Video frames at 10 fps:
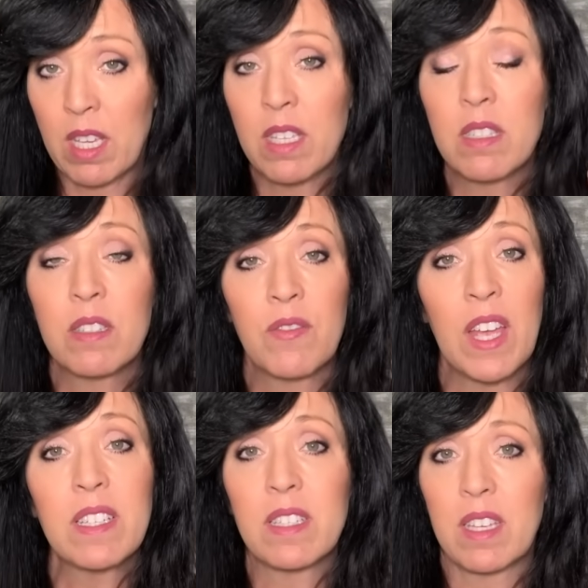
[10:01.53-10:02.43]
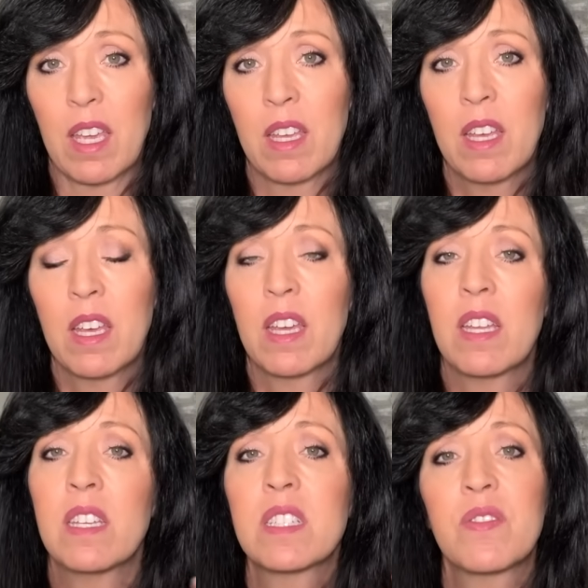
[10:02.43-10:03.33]
his fantasy.
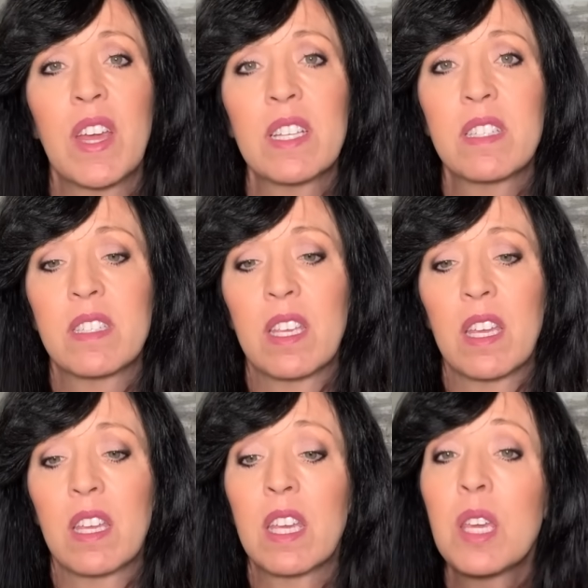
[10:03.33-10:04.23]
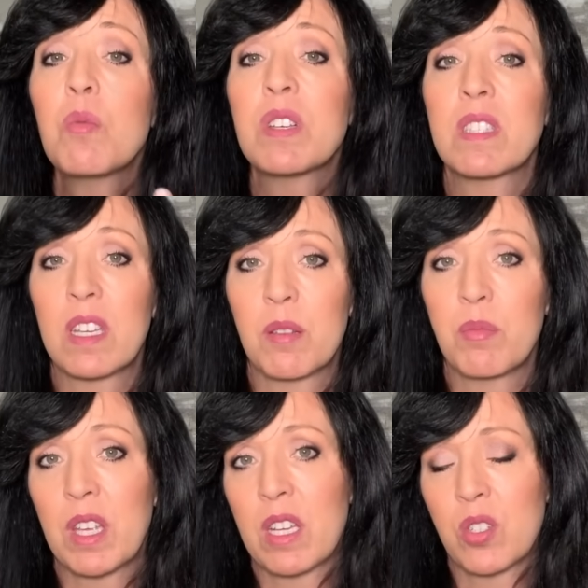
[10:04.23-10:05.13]
In his fantasy, he was in
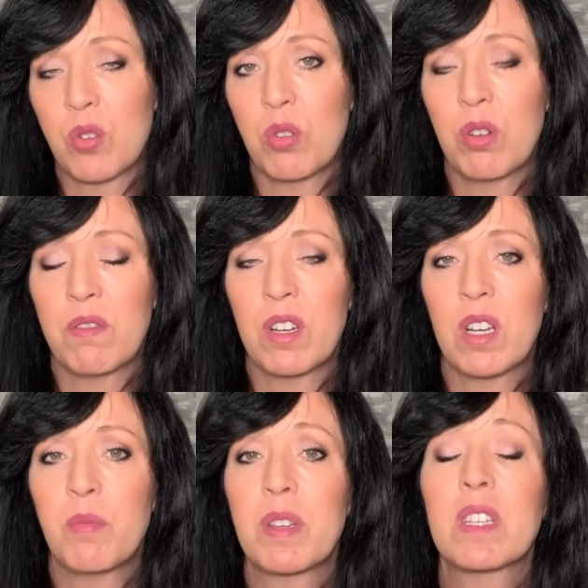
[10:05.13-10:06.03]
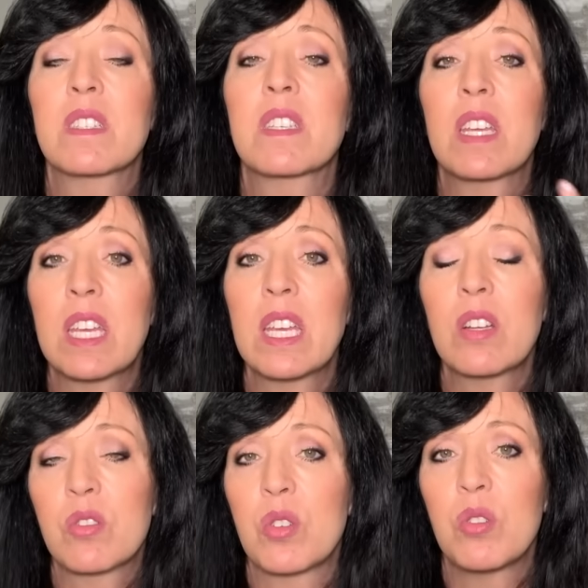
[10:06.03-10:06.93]
complete control over her because he
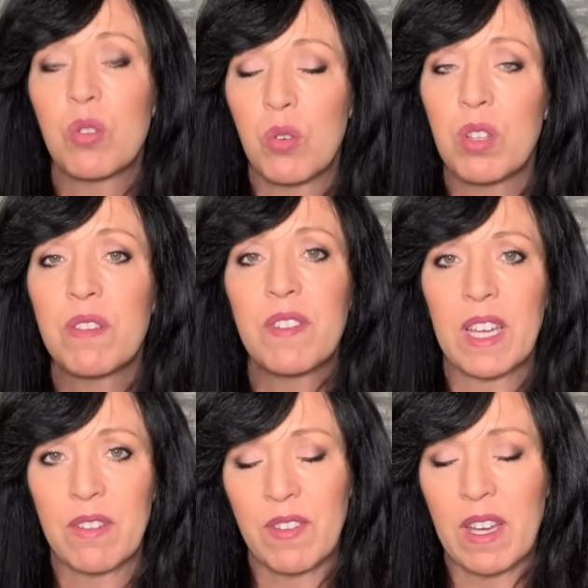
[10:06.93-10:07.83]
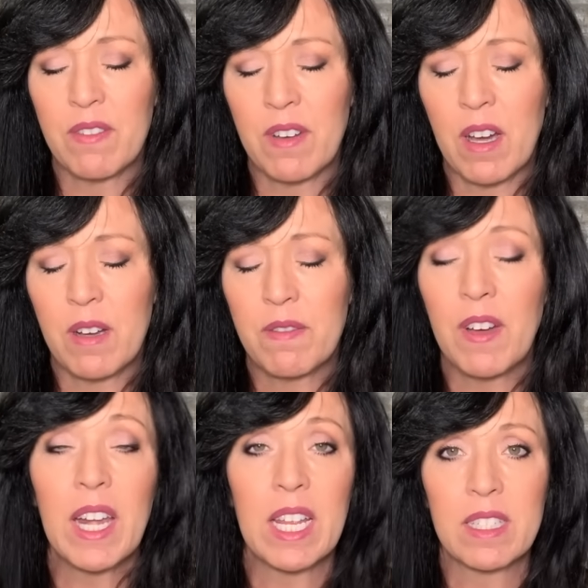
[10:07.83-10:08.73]
controlled all the fi uh,
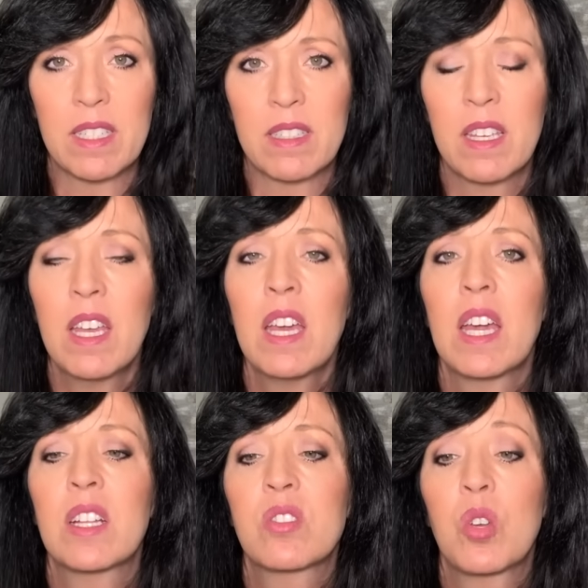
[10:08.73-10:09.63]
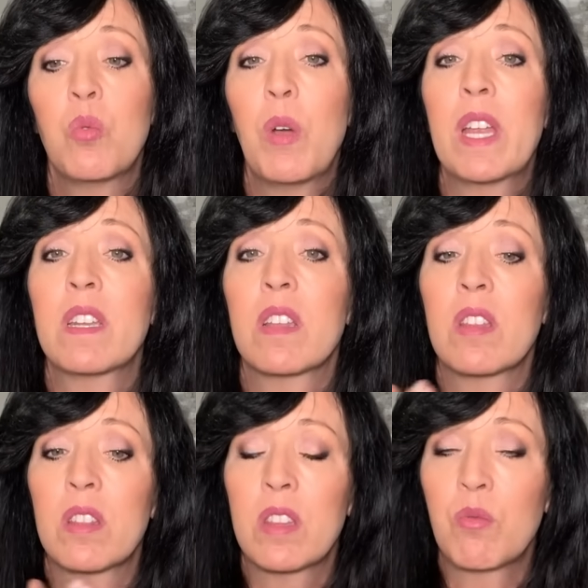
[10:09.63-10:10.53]
finances. And so when
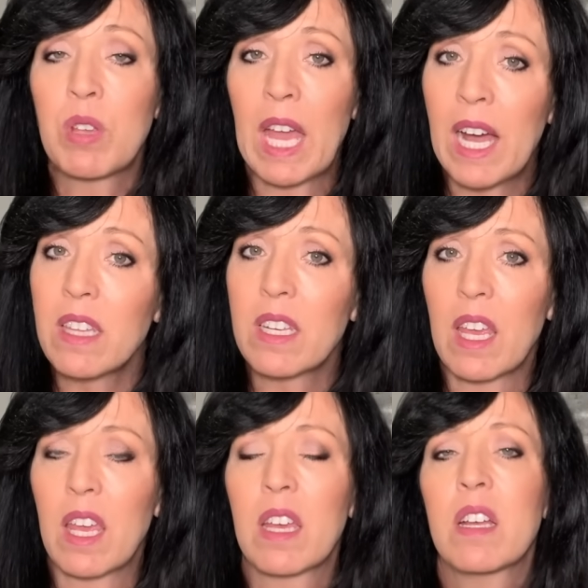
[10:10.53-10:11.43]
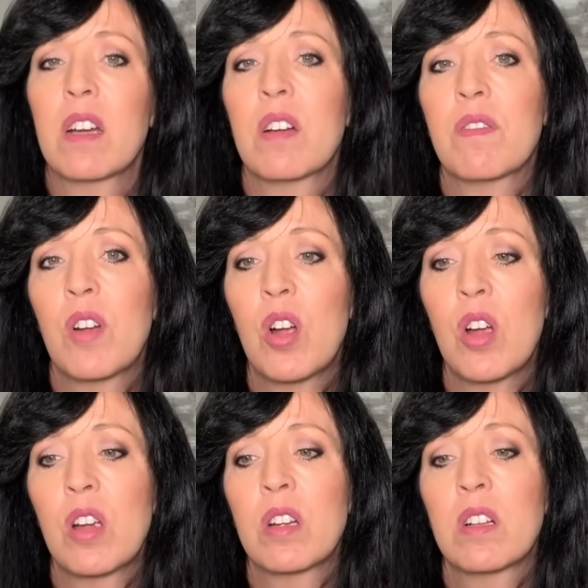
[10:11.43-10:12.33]
the reality of
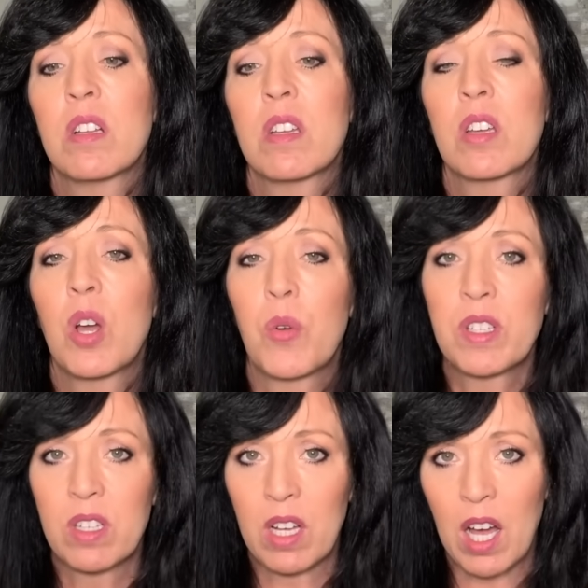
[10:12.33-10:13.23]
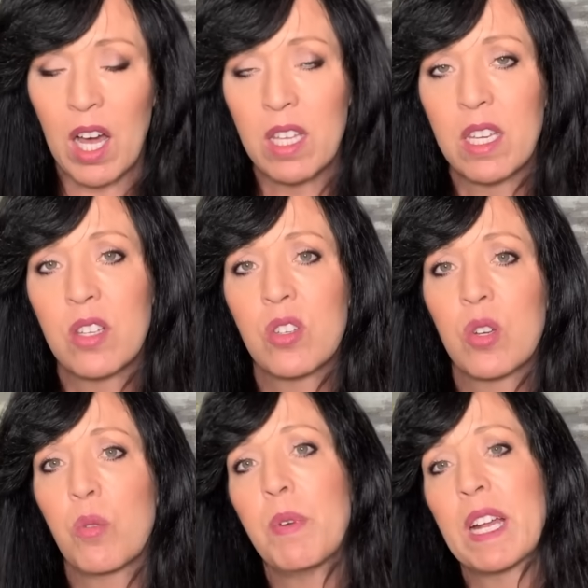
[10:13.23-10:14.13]
her going to college,
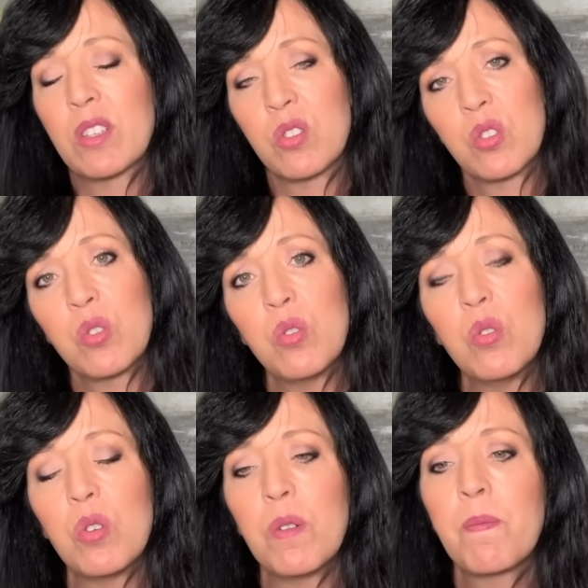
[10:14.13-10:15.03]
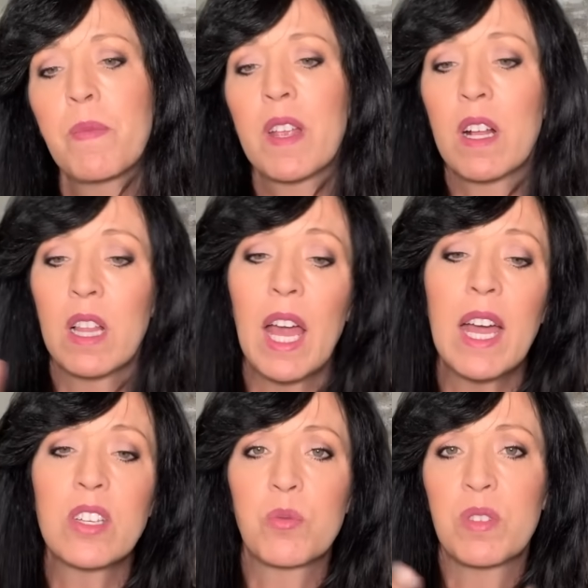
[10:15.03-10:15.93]
going back to school,
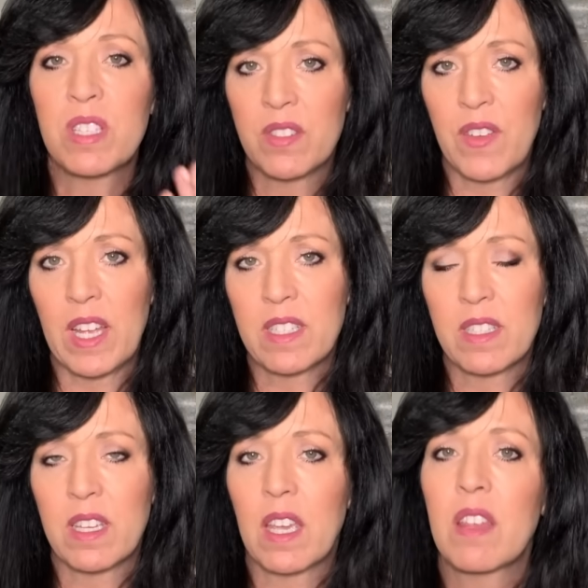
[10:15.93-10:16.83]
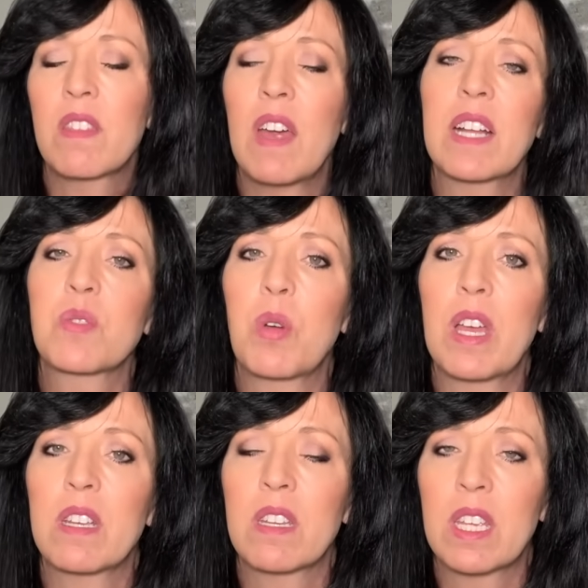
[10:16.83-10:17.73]
clashed with his fantasy, that's
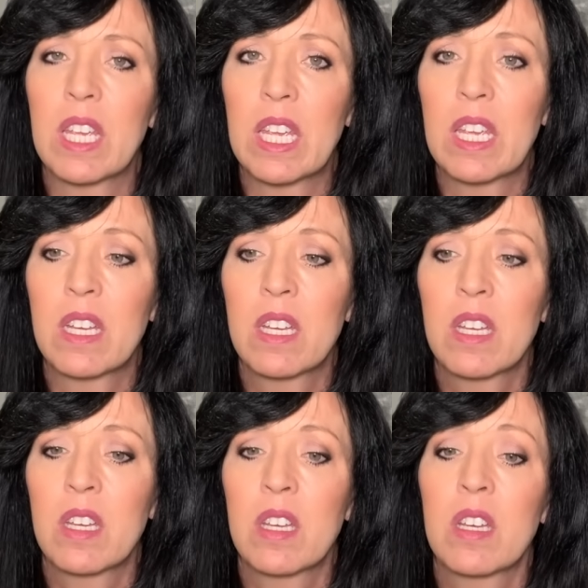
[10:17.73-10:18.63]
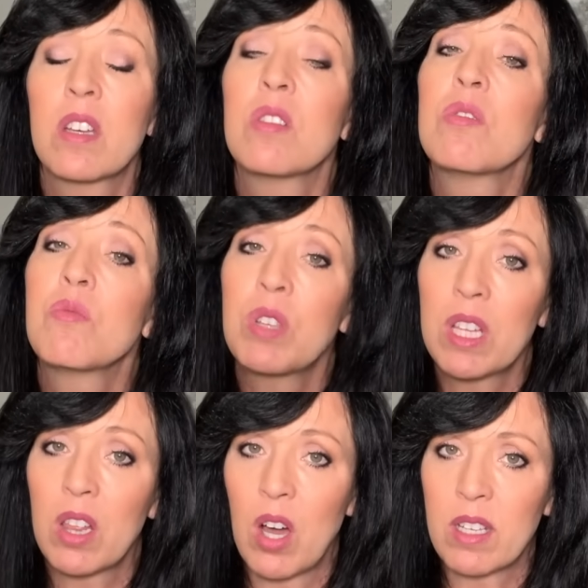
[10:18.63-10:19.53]
when he
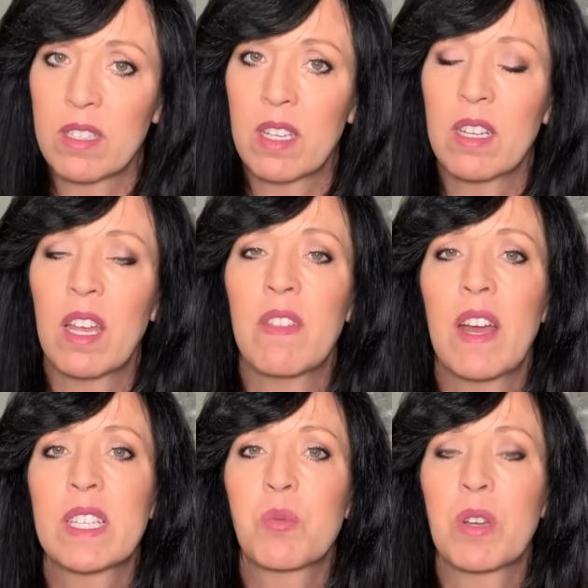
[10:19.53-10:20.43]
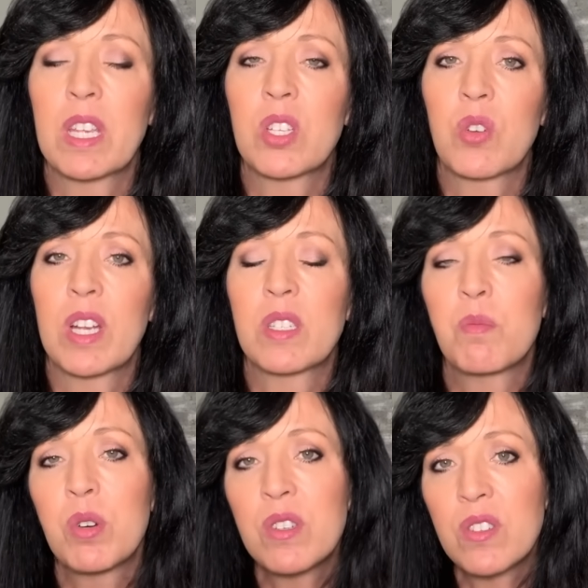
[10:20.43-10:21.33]
really lost it. And that's when he tried to
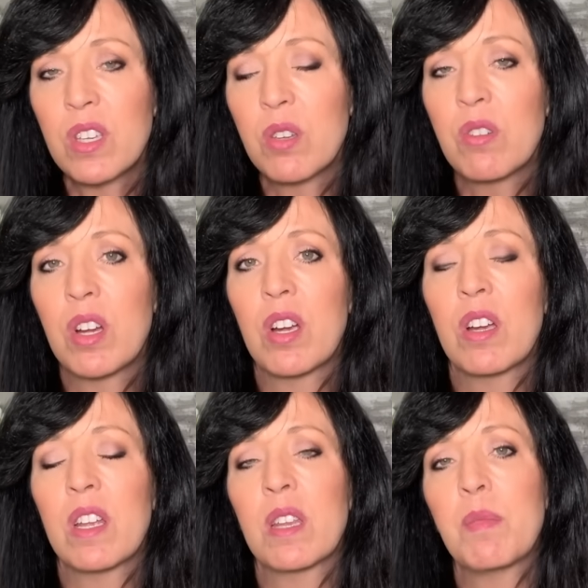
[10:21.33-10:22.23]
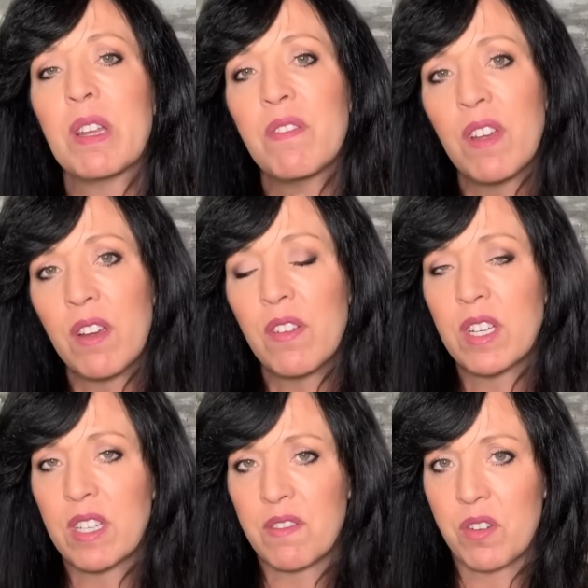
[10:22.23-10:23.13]
persecute her, and he made it very,
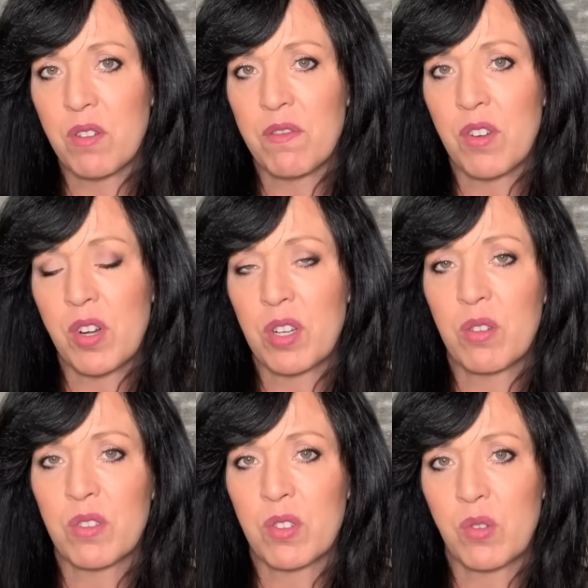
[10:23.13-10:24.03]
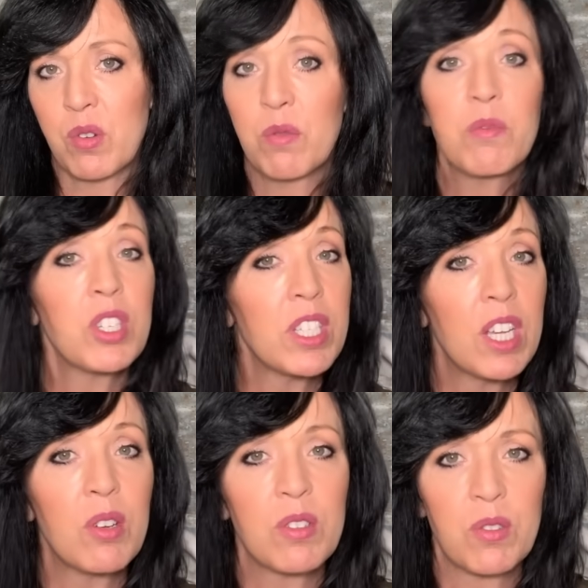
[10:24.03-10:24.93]
very difficult for her to go to school. She
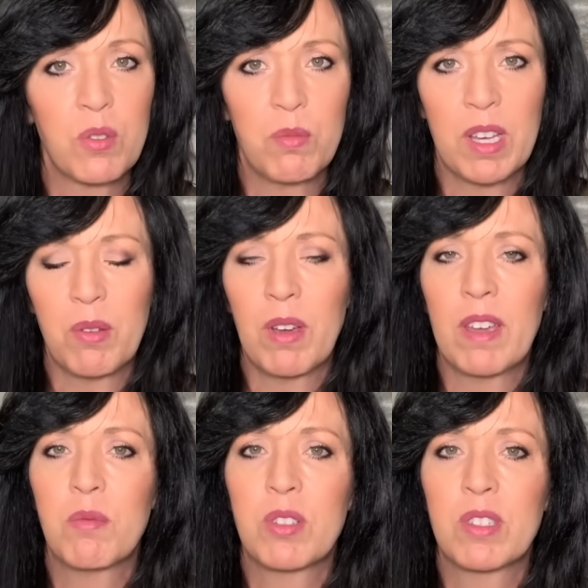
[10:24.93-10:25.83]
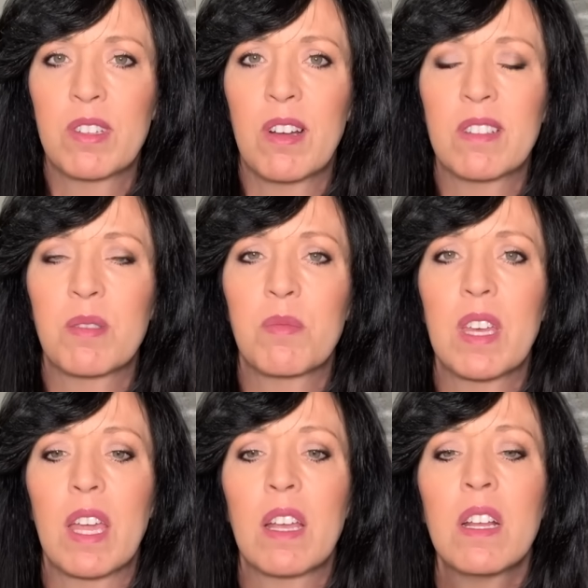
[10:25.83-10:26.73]
did go to school, by the way, which is an awesome
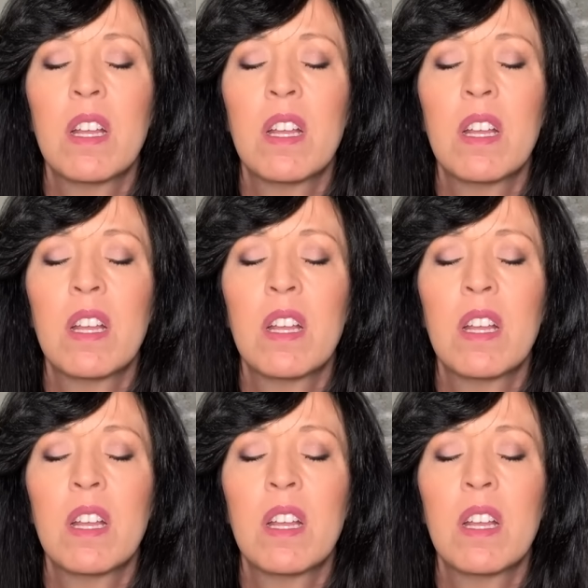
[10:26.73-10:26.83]
thing.